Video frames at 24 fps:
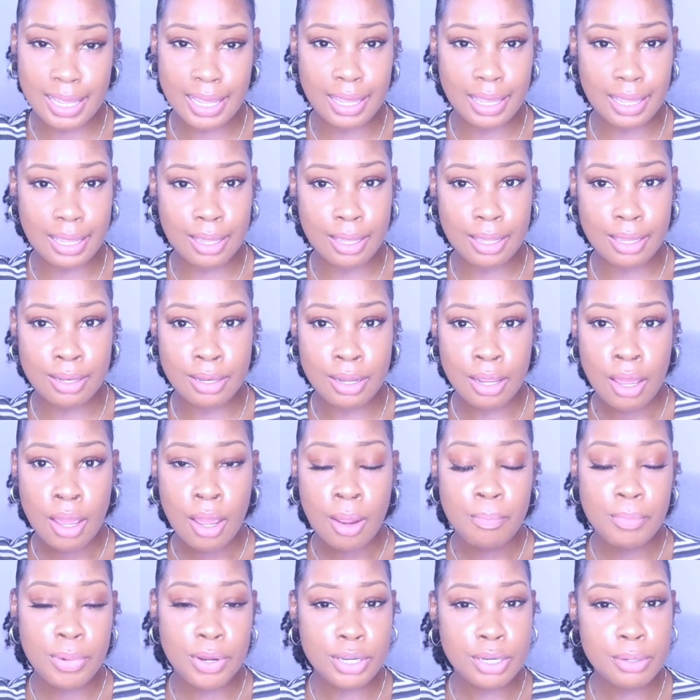and
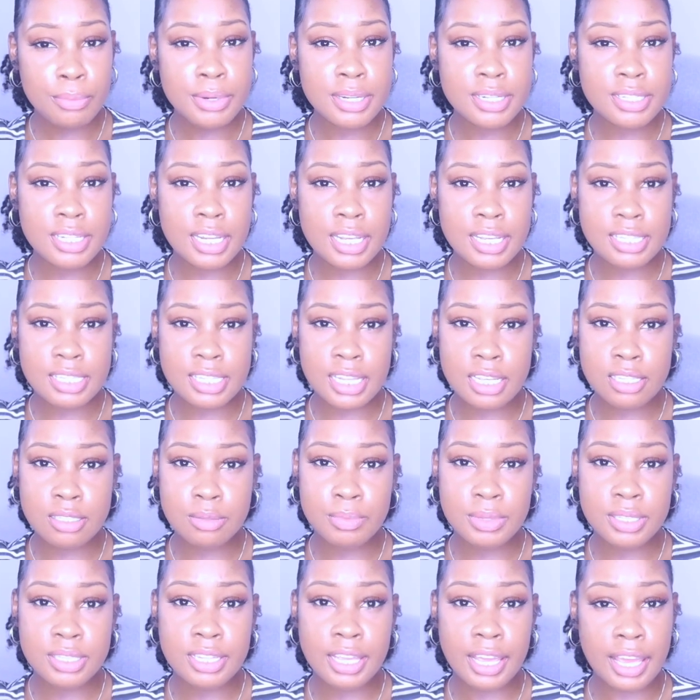pretty much the
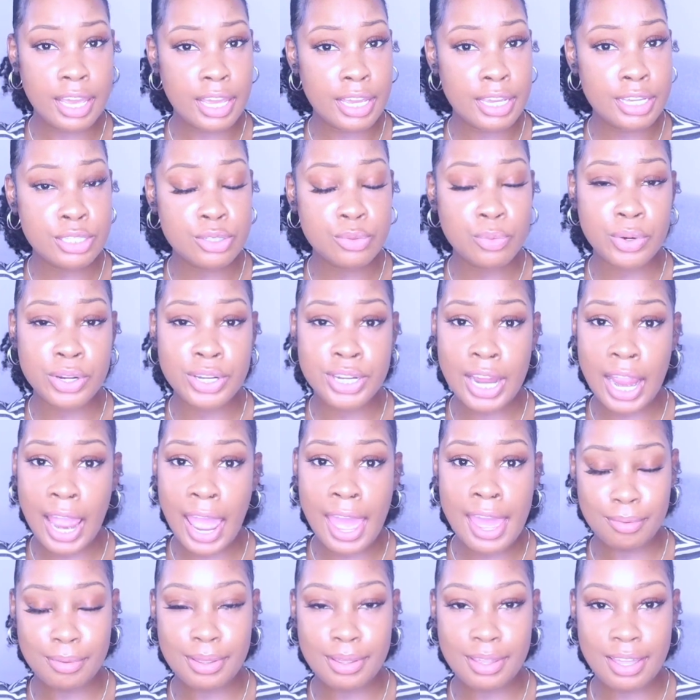assessments gauge where you're
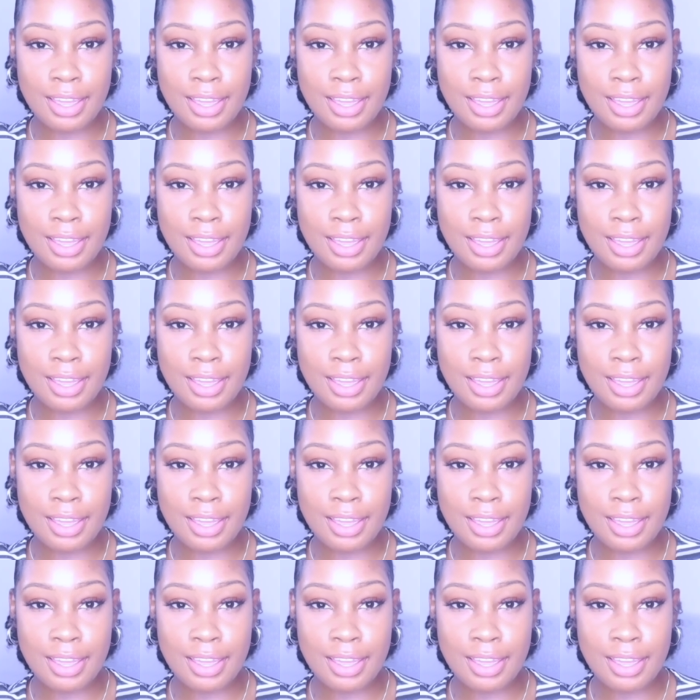at